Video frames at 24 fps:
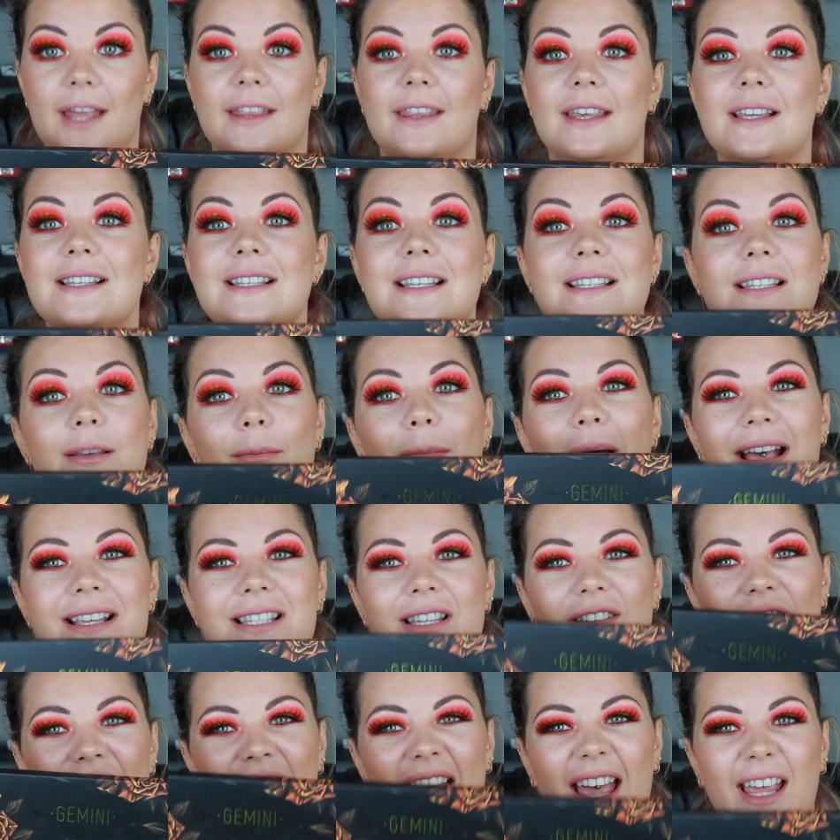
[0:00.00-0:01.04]
this is a
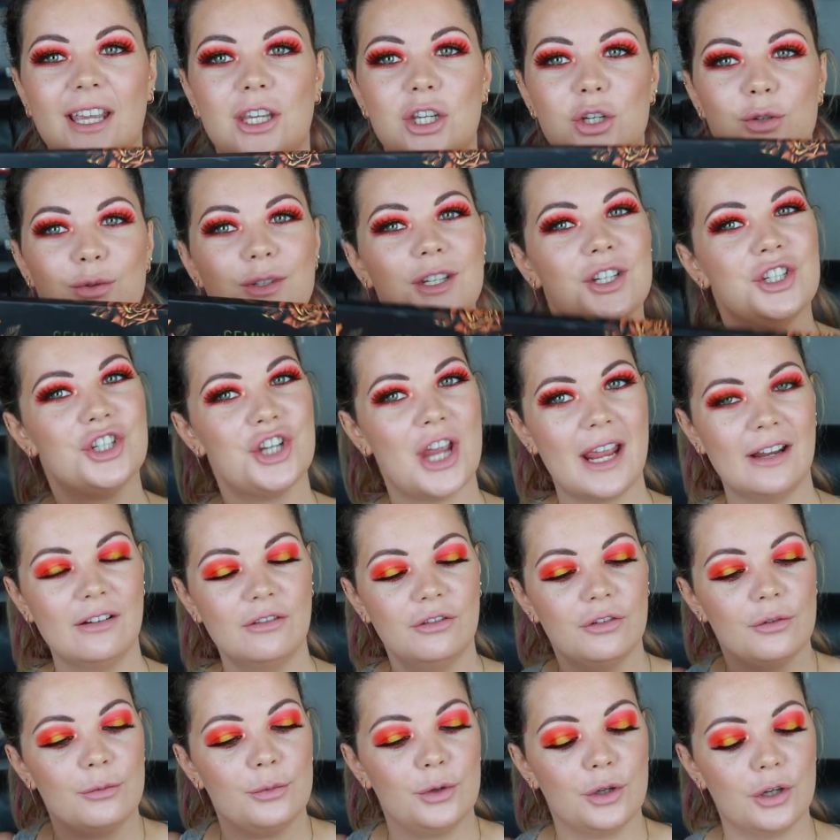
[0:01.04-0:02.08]
massive thank you to Jen
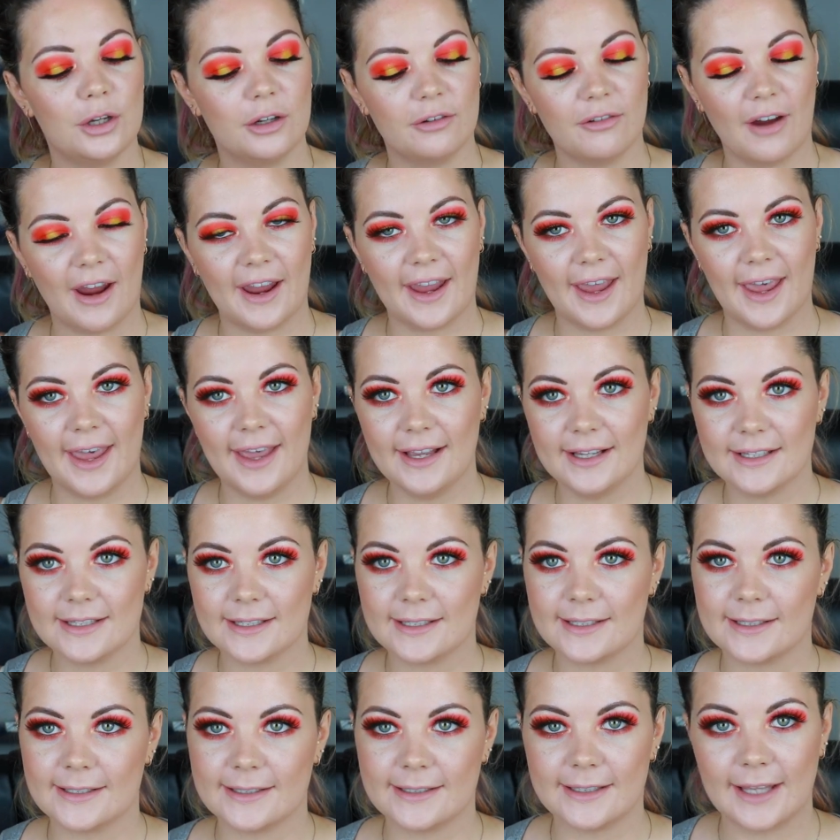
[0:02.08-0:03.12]
from Beauty by
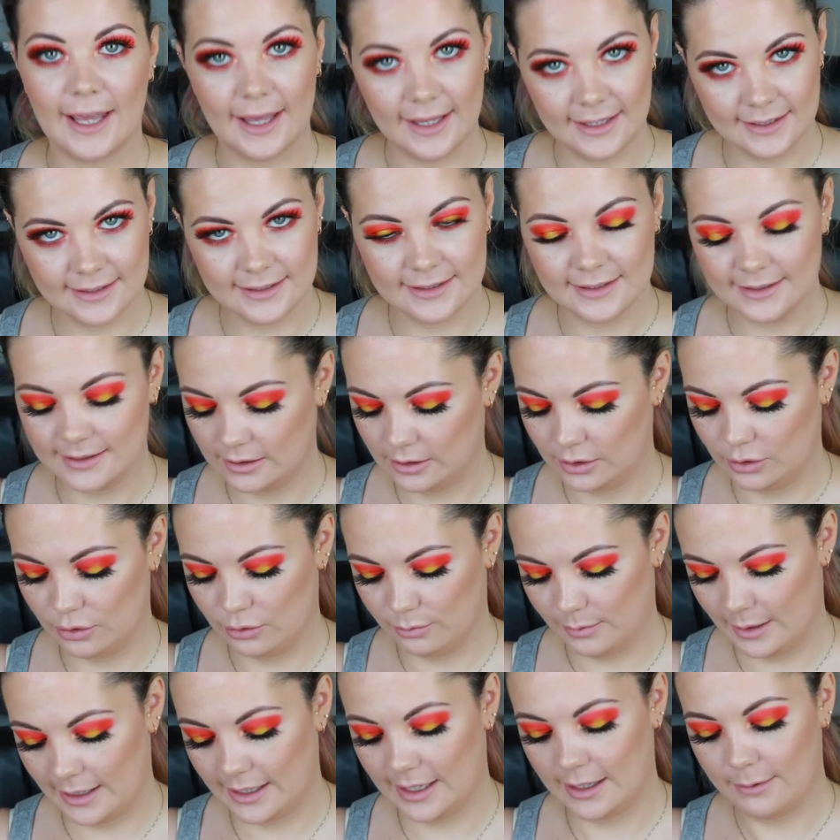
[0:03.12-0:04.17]
X. Yes,
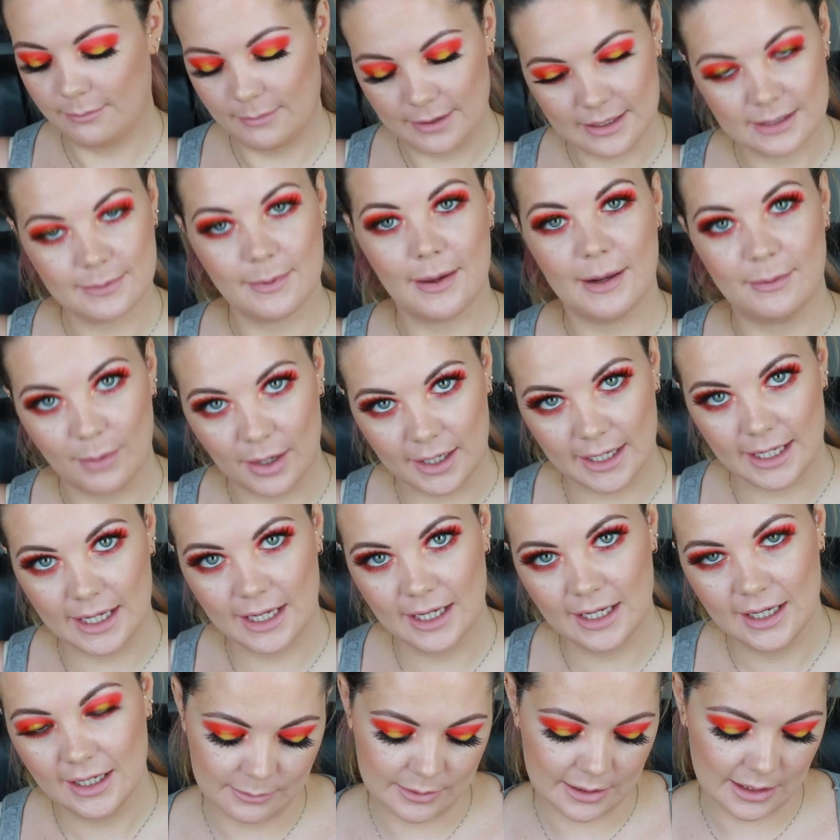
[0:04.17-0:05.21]
you're making me spend
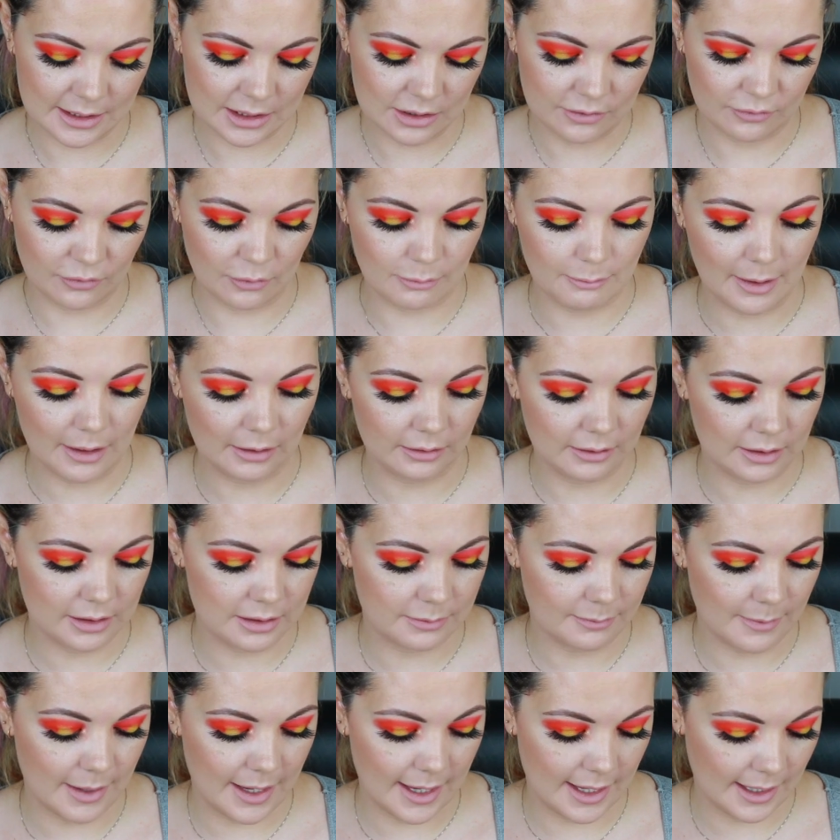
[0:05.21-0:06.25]
money. This is from Melt
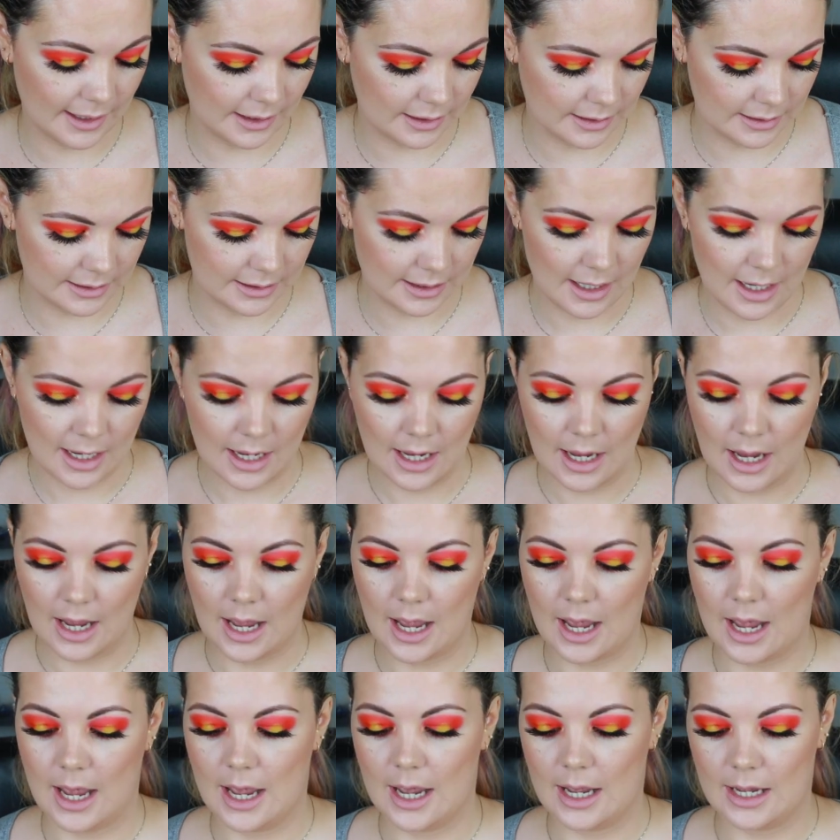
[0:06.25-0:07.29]
Cosmetics
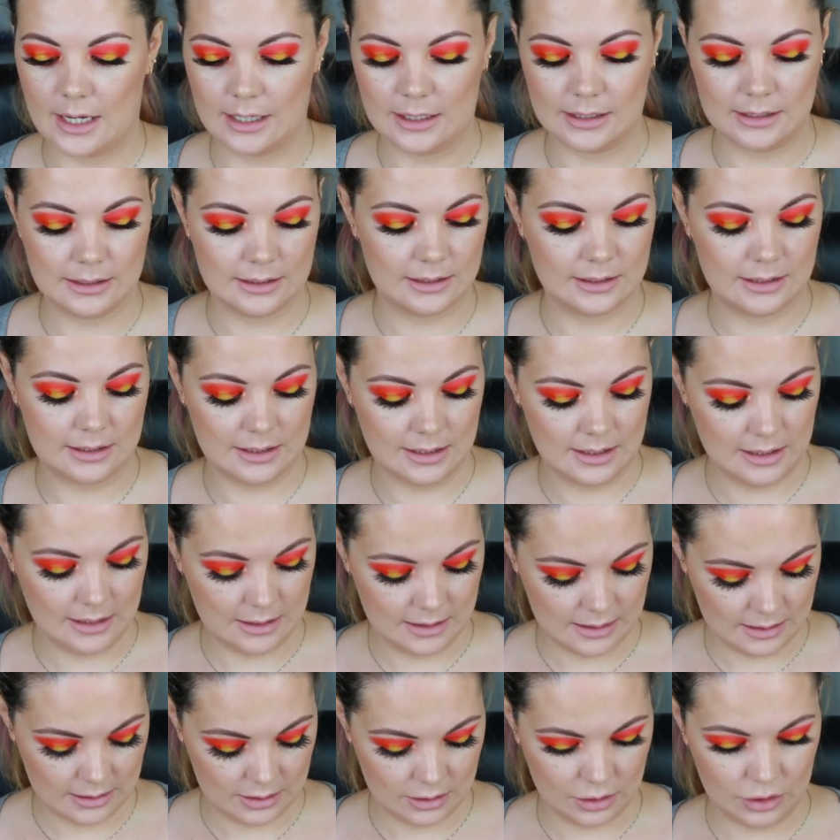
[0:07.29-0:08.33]
and
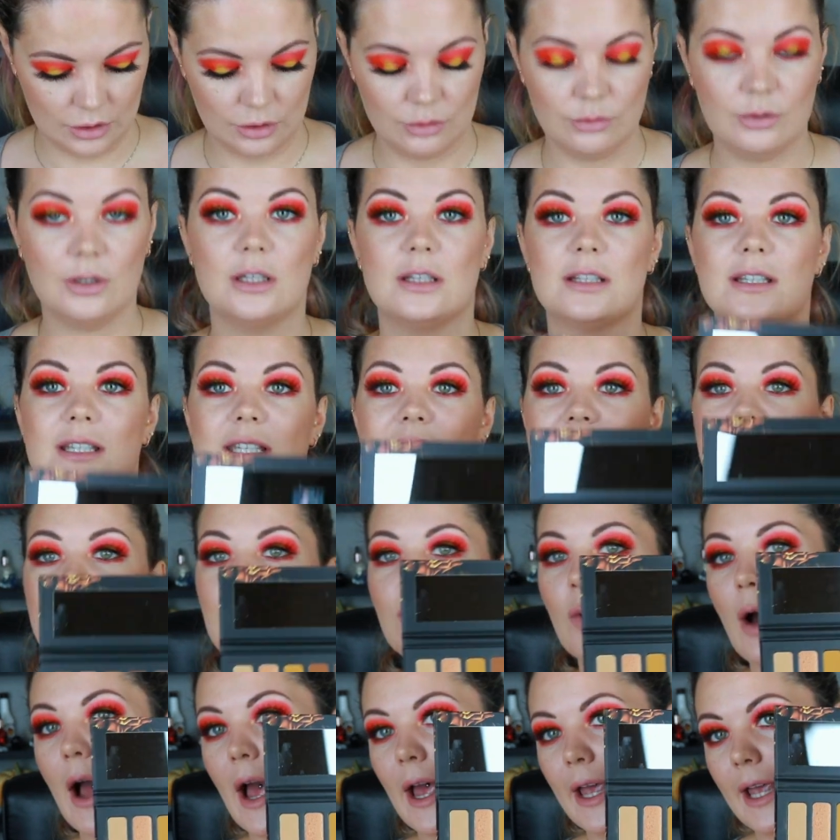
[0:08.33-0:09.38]
you can see
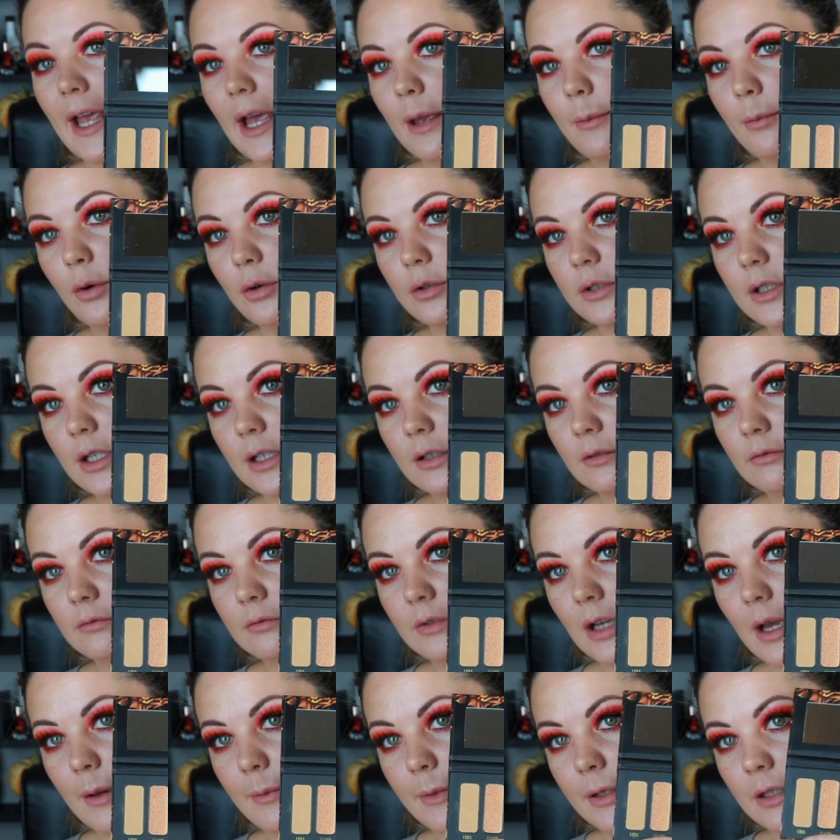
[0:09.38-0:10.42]
why I bought it.
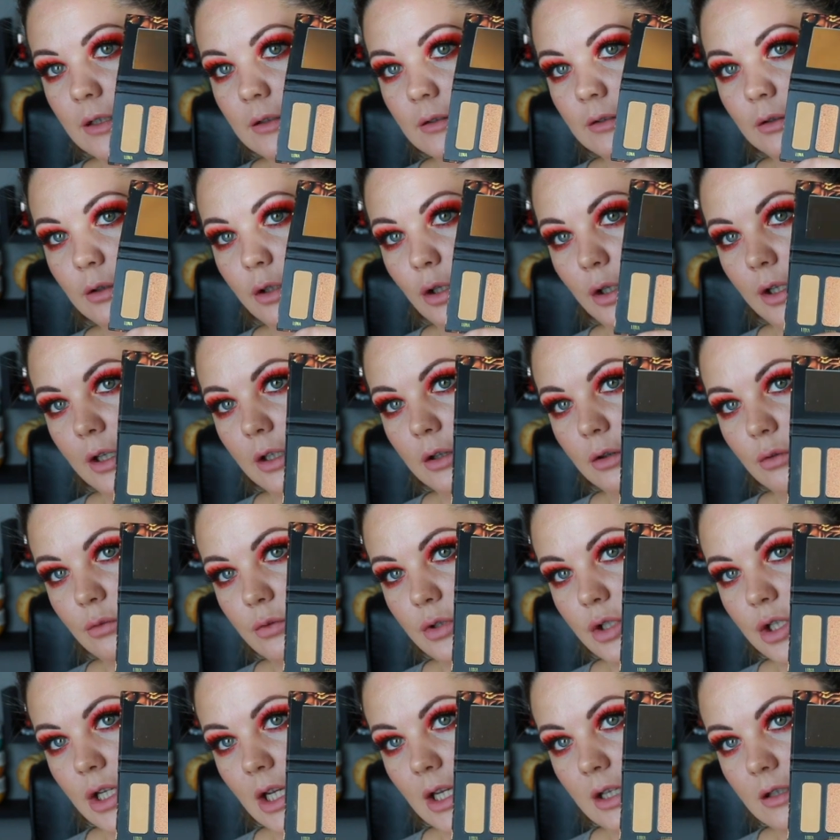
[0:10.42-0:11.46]
I mean, look at
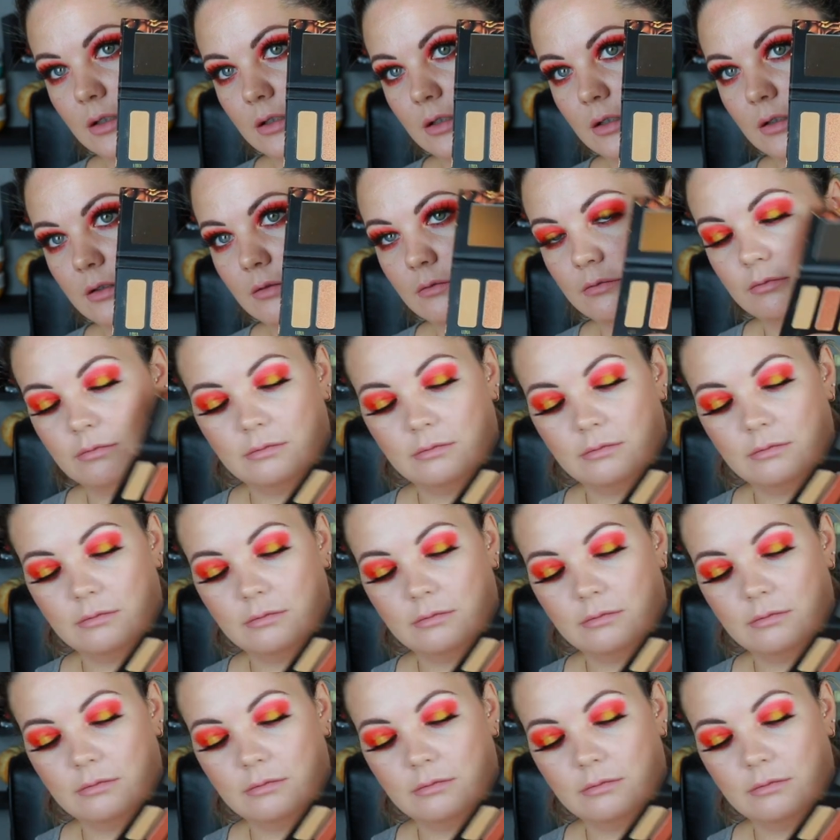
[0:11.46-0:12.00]
those shades.